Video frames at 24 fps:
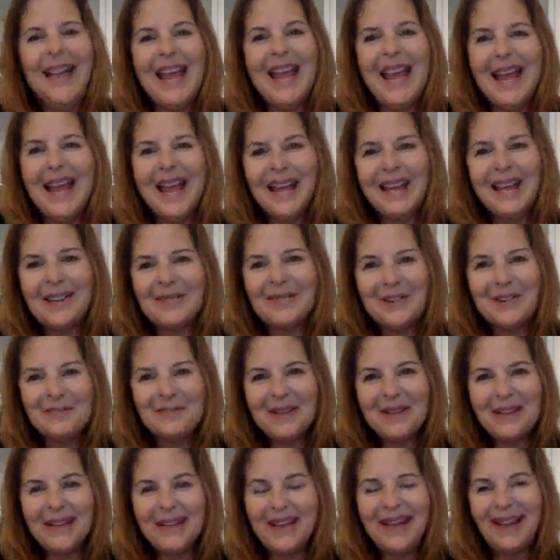And we've
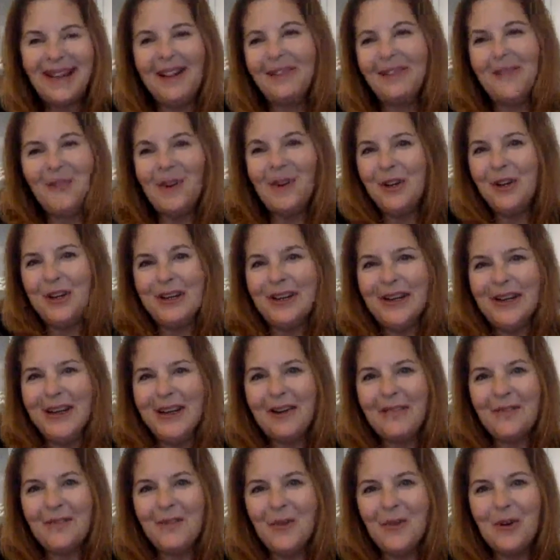been in California
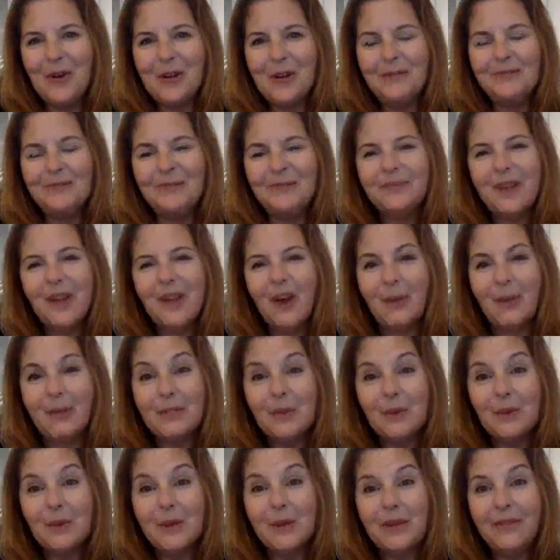now for
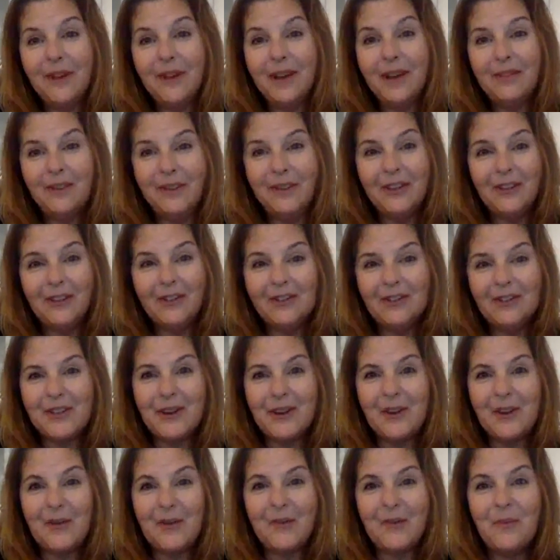almost 25 years.
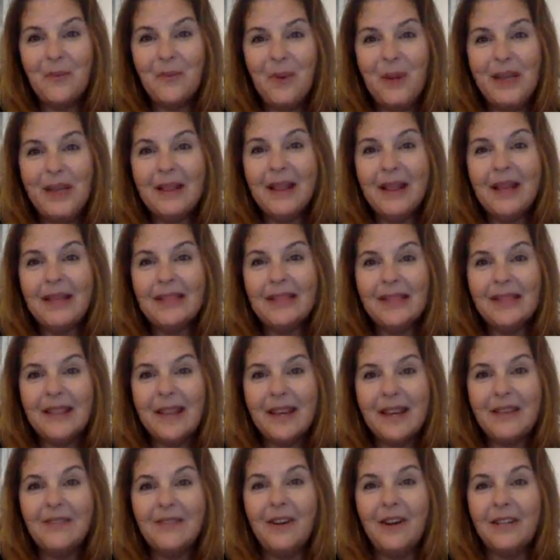So we like to
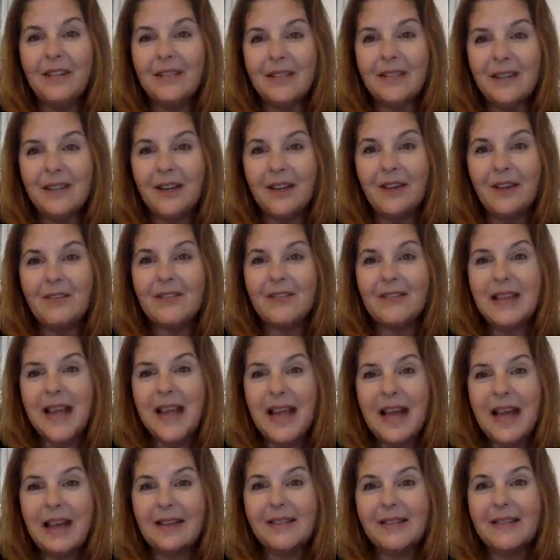think of ourselves
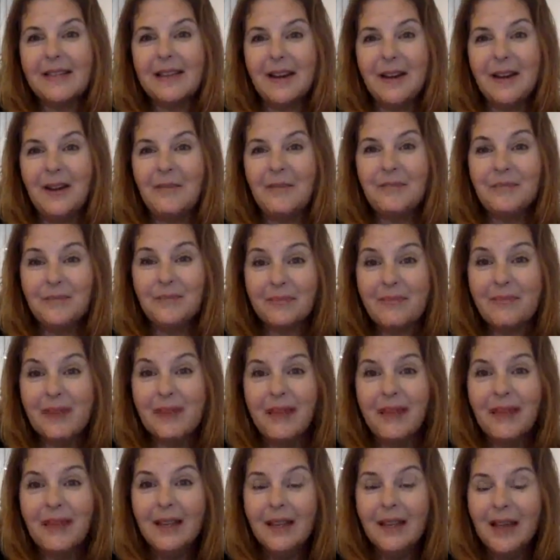as um,
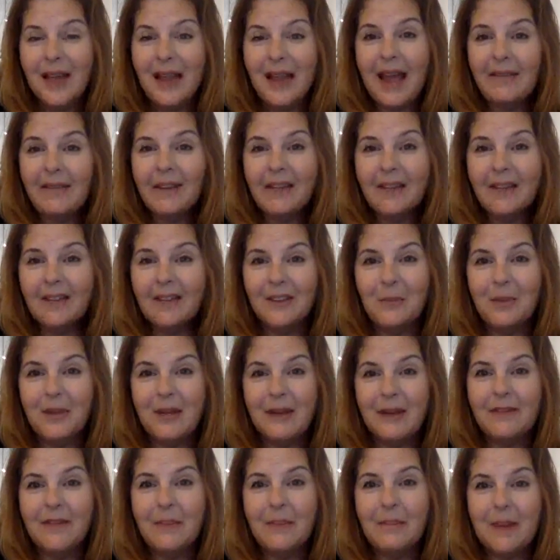having a little bit
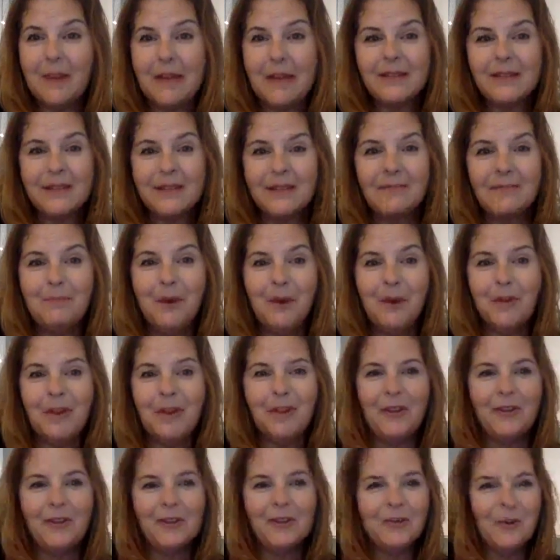of the best of both of
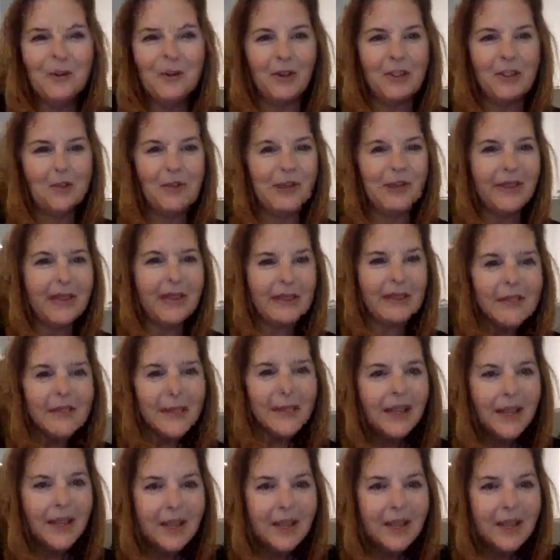those worlds with us.